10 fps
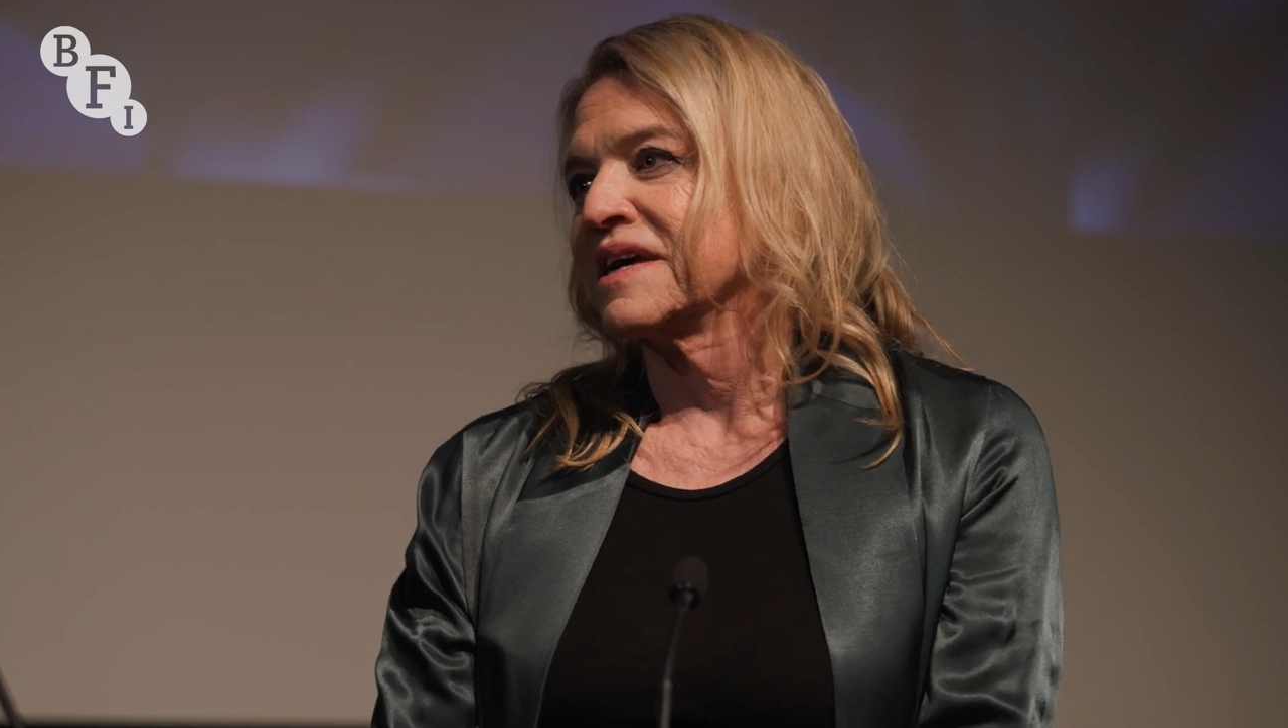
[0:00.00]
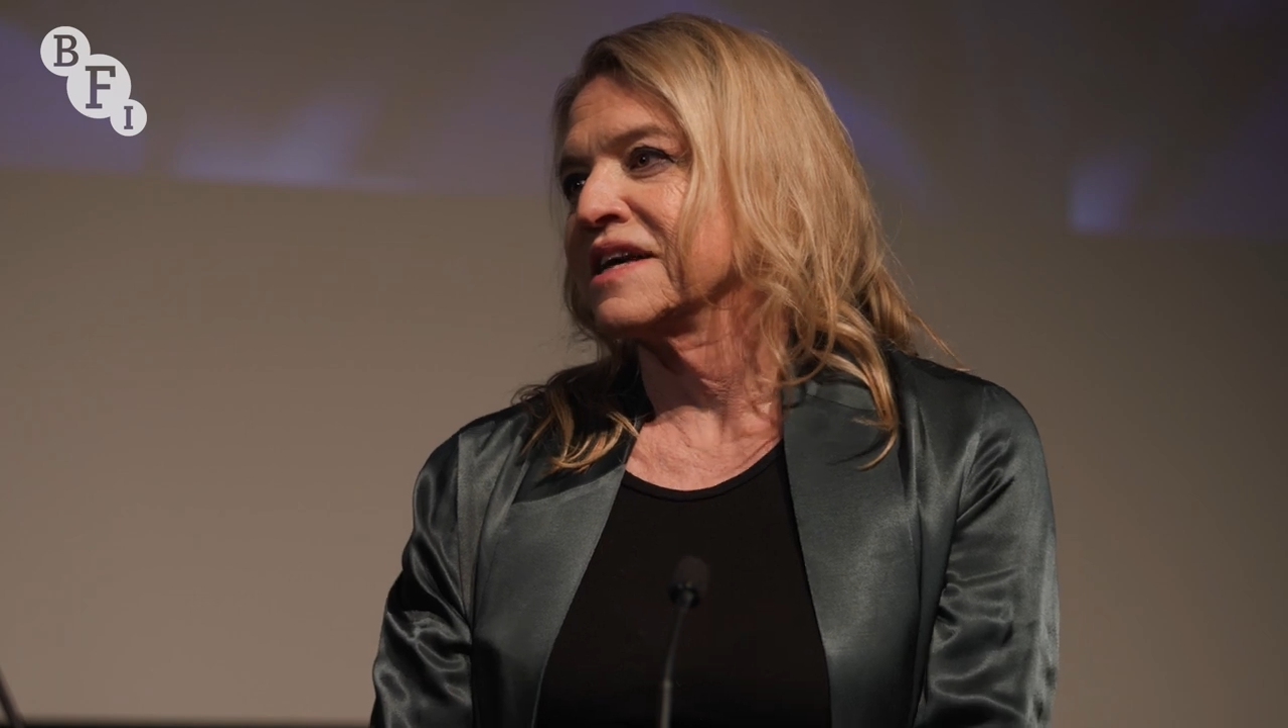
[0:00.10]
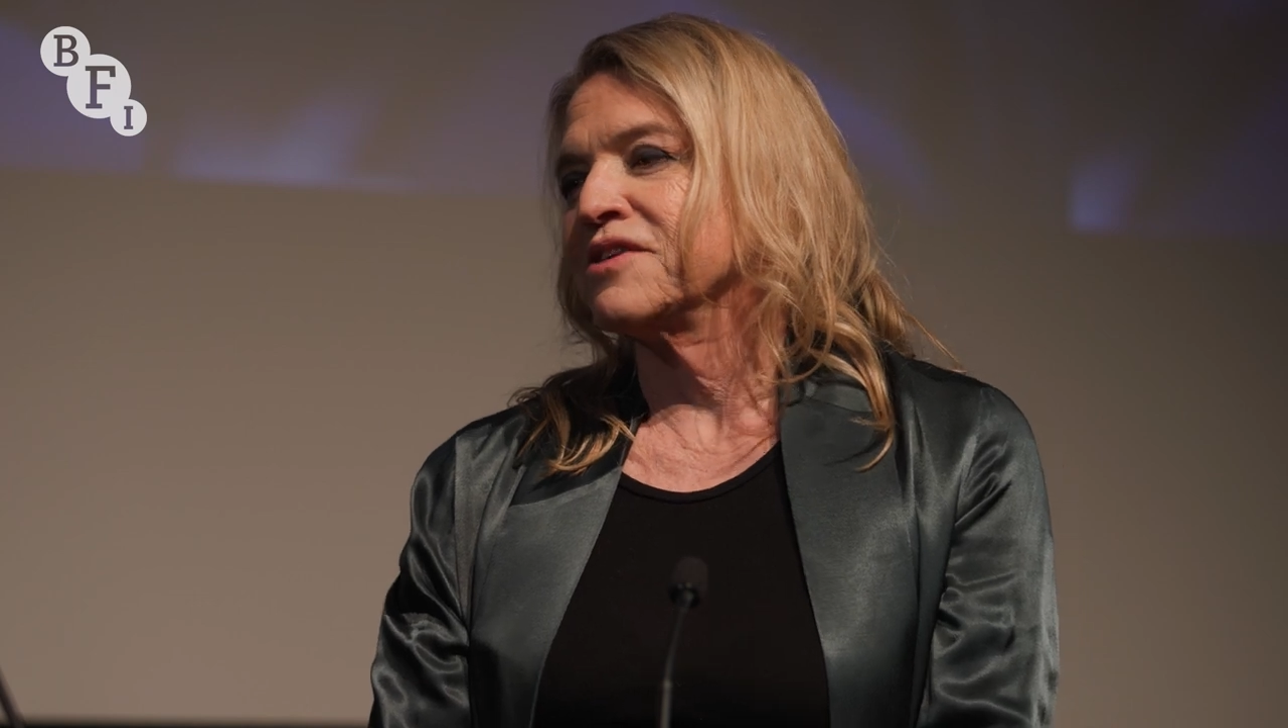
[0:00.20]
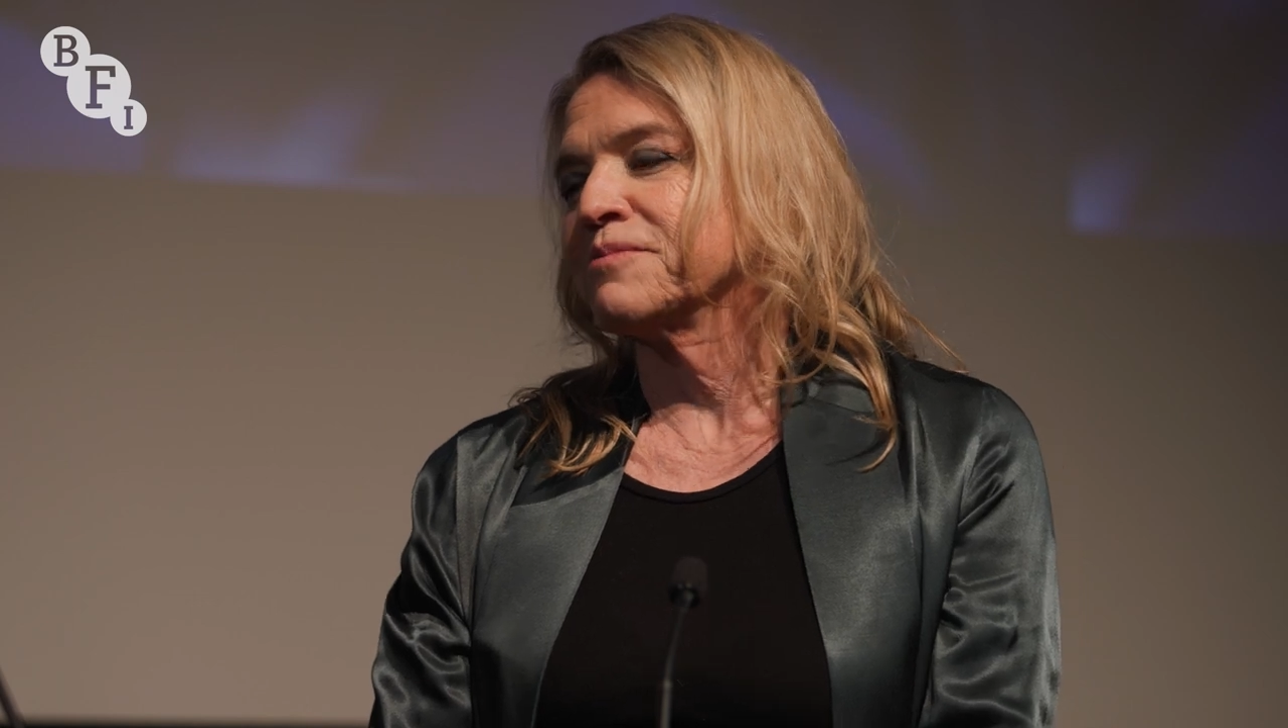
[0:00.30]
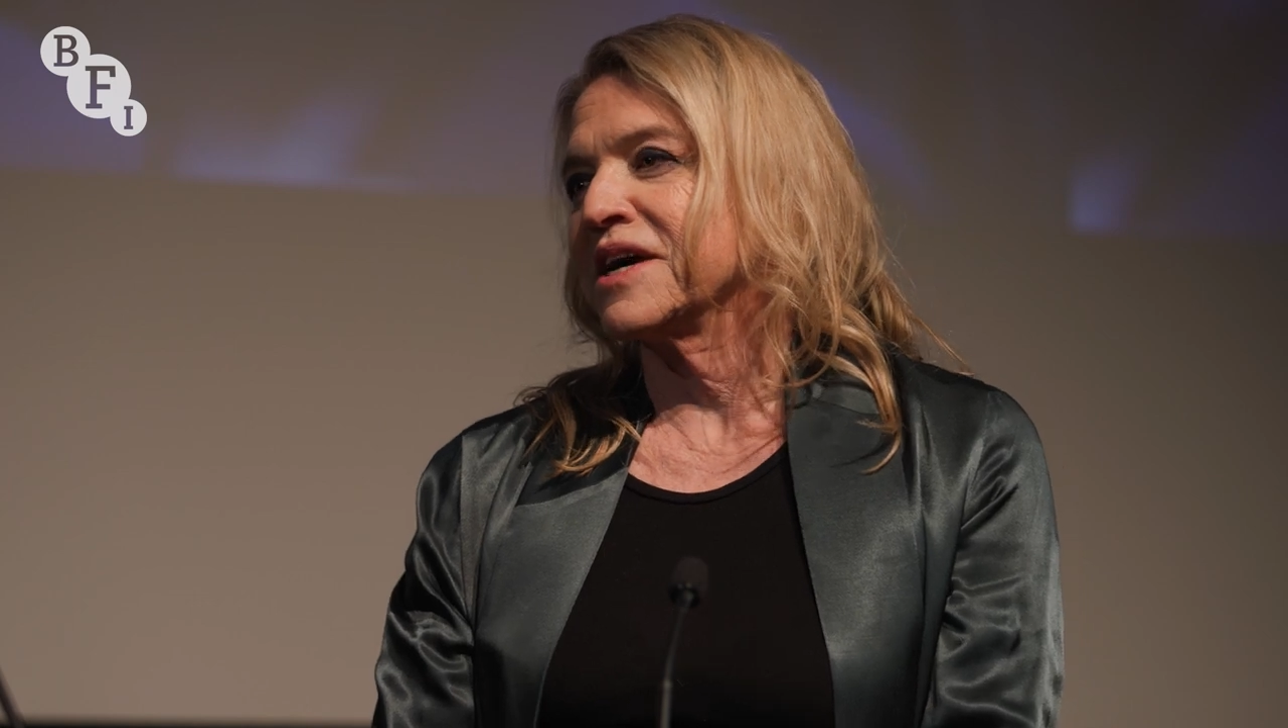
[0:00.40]

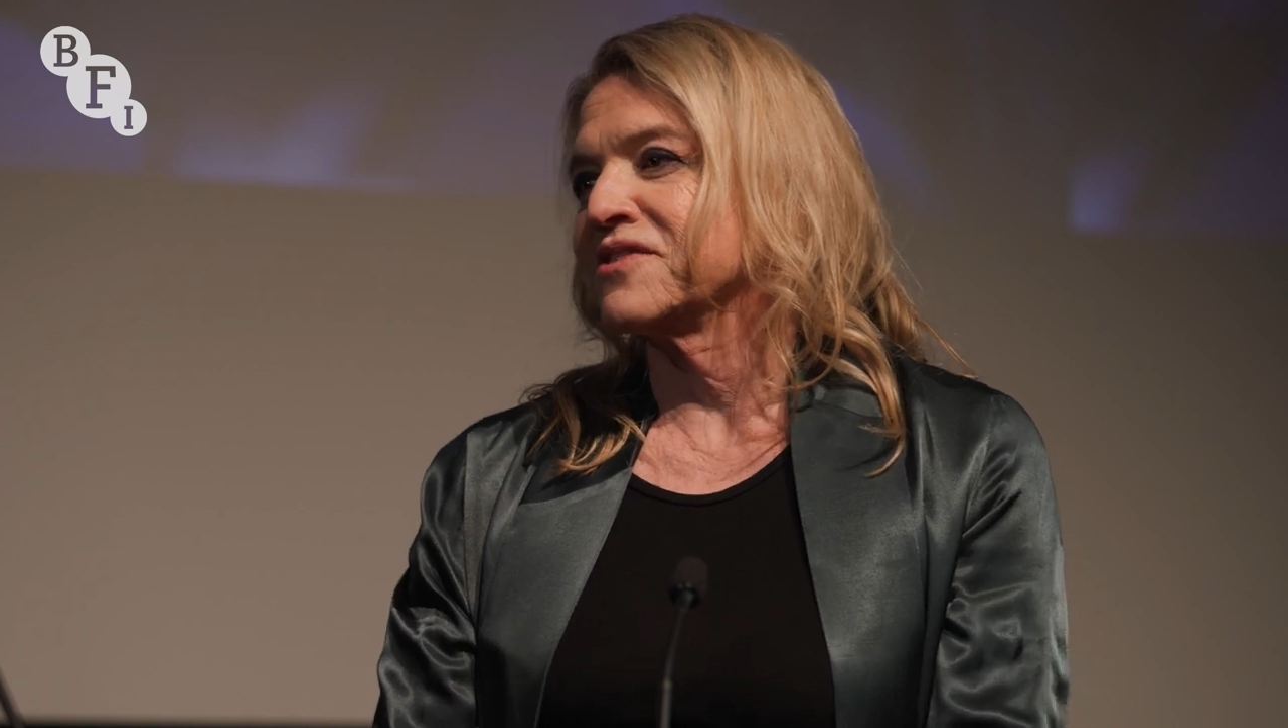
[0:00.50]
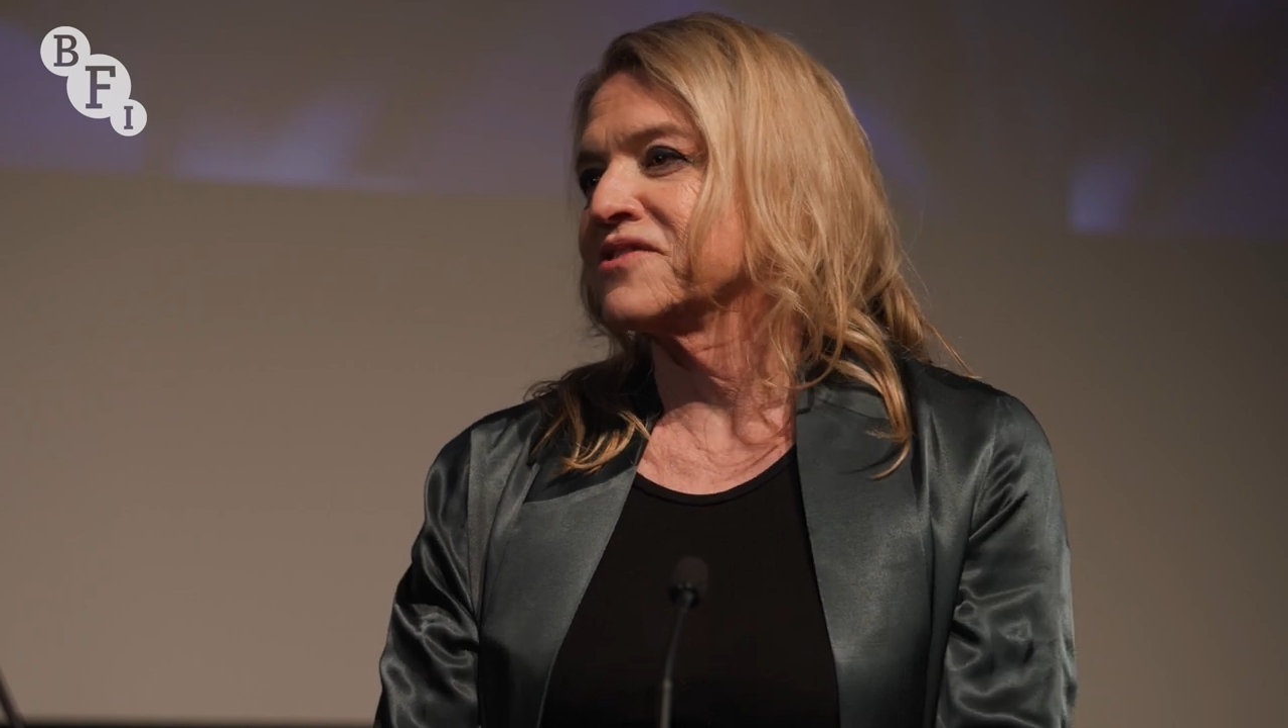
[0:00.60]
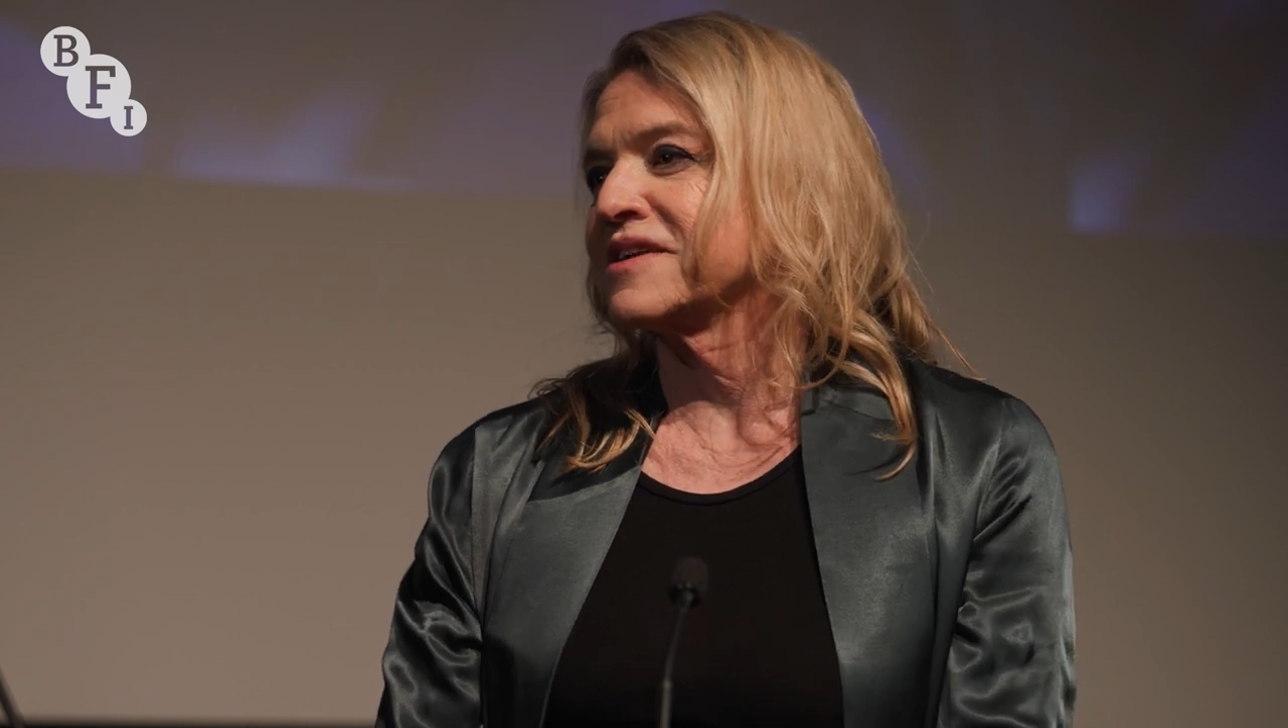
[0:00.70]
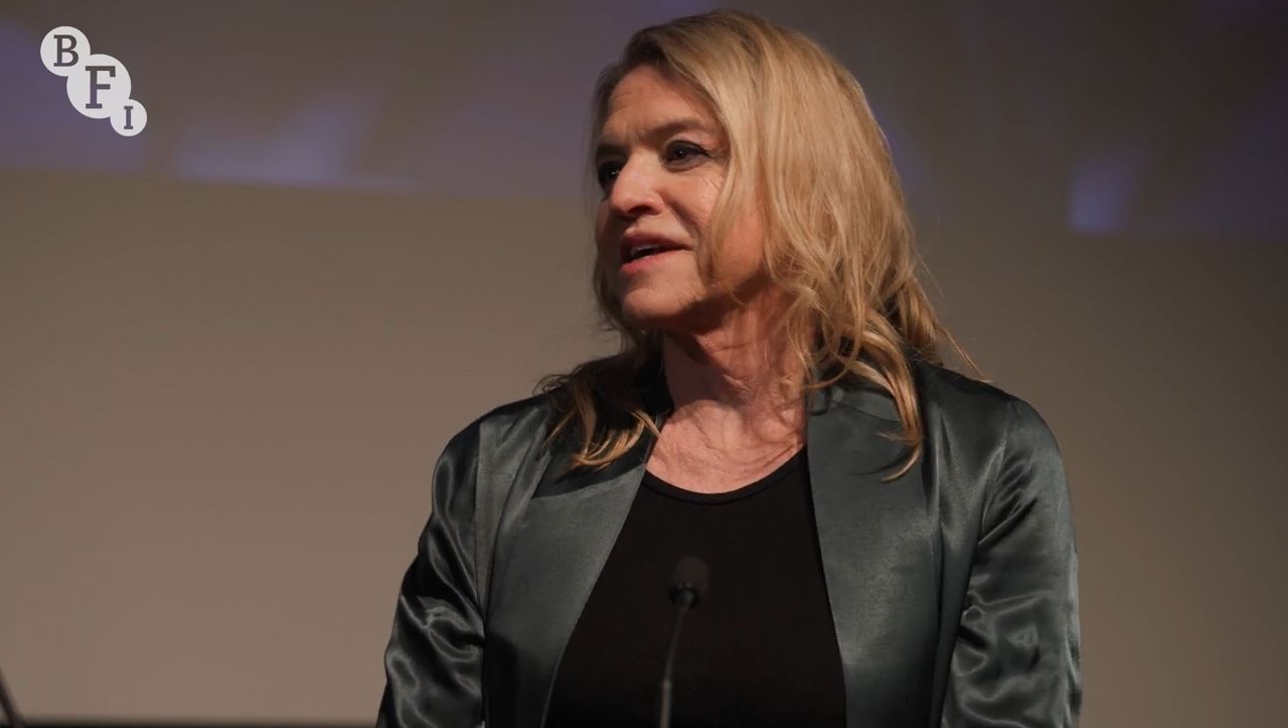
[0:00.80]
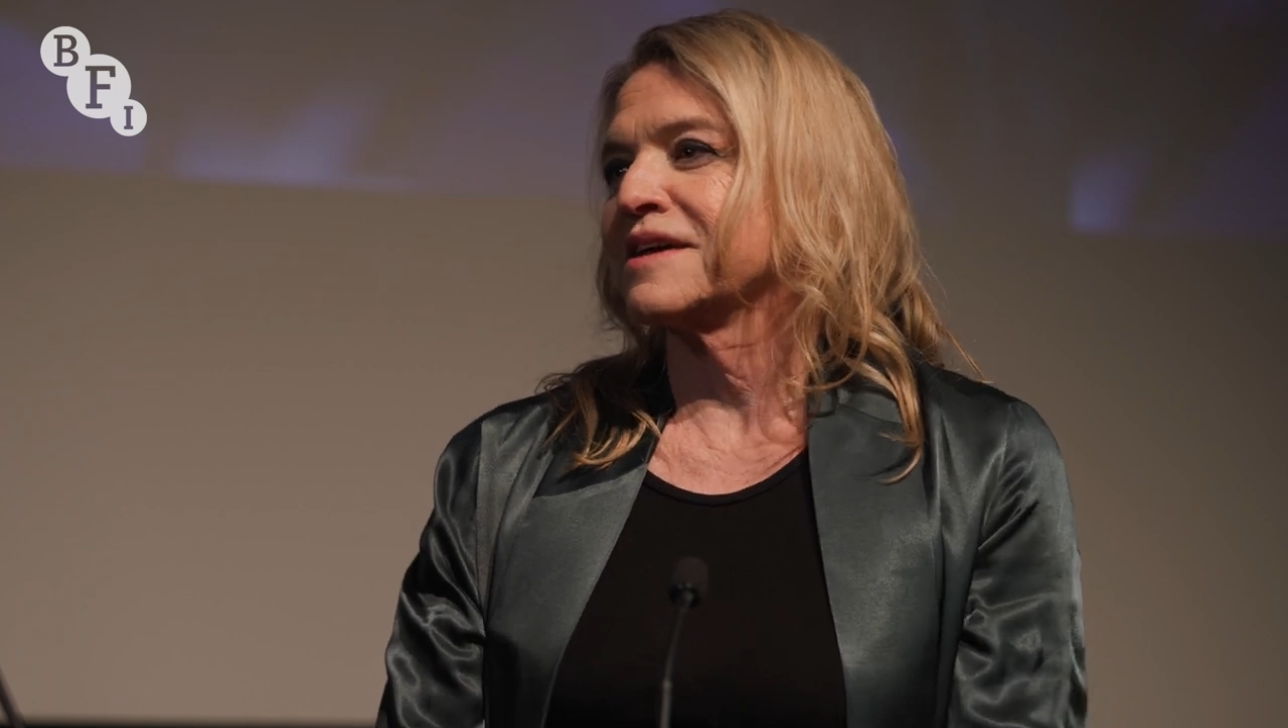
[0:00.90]
can you imagine,